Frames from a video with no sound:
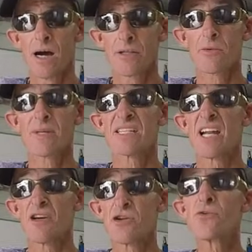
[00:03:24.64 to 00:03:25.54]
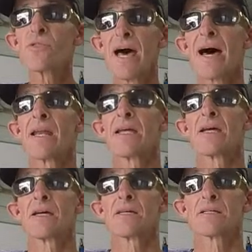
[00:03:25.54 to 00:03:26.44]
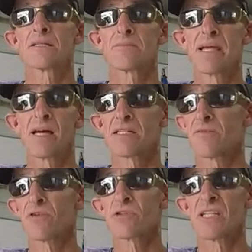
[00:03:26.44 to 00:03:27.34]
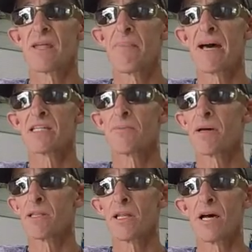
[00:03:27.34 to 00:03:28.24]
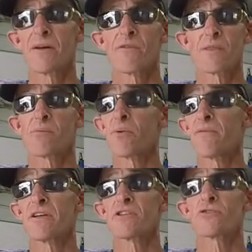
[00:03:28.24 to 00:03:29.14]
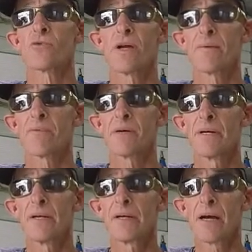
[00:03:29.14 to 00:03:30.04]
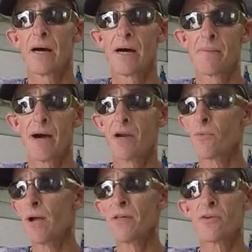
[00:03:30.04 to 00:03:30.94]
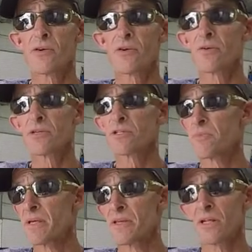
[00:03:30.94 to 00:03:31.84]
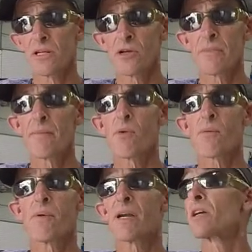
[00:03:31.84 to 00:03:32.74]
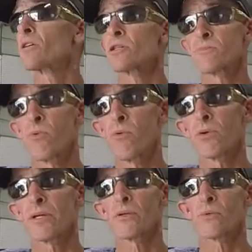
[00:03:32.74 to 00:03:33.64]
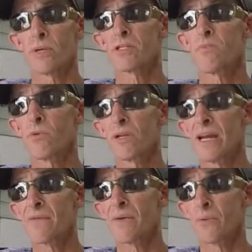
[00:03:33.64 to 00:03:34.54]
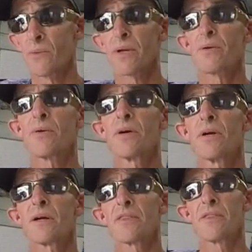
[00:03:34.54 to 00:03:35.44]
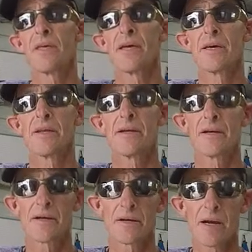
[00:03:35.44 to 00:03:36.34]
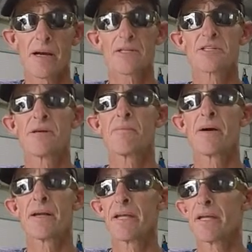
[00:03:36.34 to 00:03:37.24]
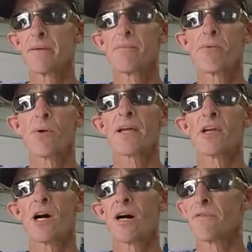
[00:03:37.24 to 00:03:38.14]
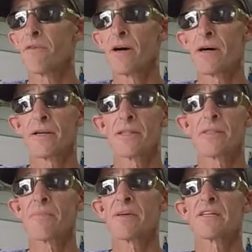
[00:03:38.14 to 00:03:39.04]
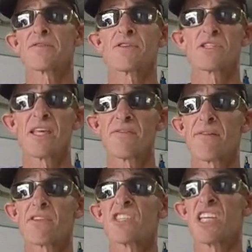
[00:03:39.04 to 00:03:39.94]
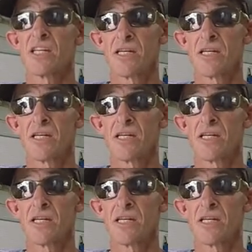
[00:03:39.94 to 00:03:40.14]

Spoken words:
The reason I do that is because if there's any bad spot in the line from the previous trip, I'd rather spend a little bit more money re-spooling every reel than somebody breaking off on the biggest fish they've ever seen.